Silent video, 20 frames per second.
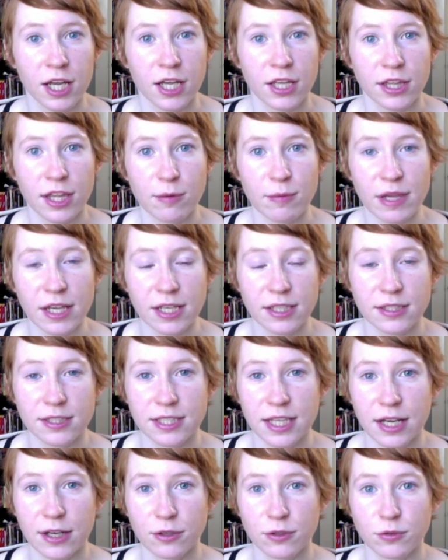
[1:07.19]
They make it
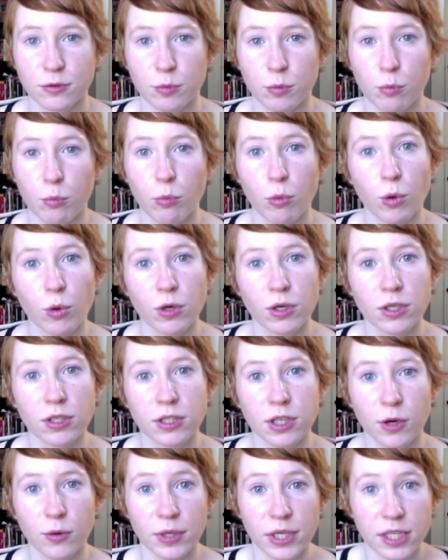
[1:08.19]
sound more
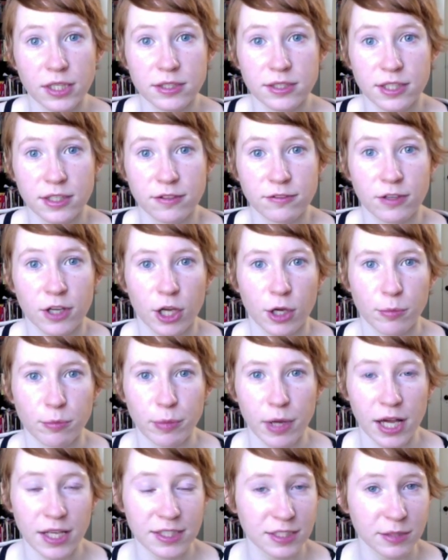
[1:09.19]
cohesive,
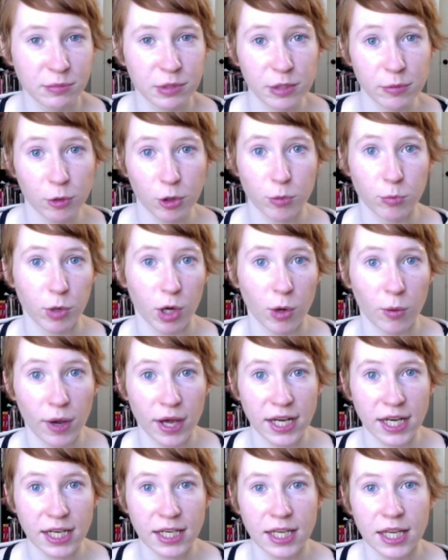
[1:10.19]
possibly more
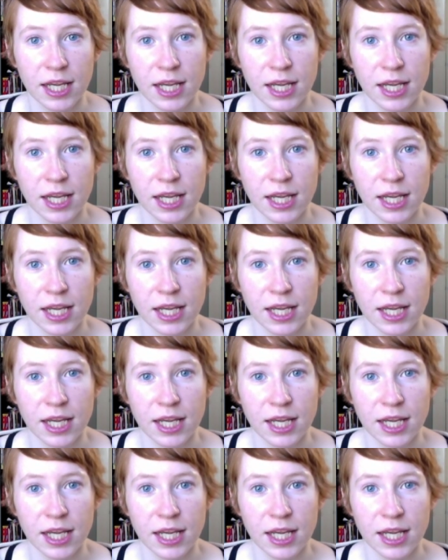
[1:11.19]
poetic.